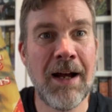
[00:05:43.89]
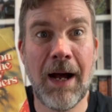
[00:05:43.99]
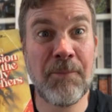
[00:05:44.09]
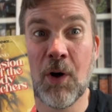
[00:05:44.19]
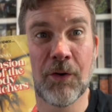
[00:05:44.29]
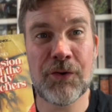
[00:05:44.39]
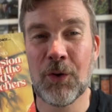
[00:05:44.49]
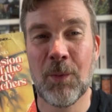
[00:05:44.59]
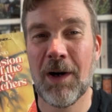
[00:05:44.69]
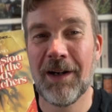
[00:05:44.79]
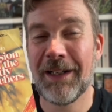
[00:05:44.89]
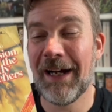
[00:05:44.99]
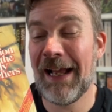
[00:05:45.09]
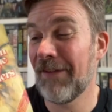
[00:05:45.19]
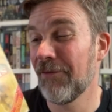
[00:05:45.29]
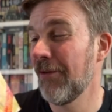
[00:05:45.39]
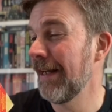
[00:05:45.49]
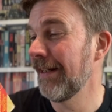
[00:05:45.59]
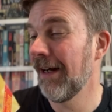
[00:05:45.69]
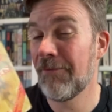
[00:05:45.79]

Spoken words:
I'm not sure why I haven't read it.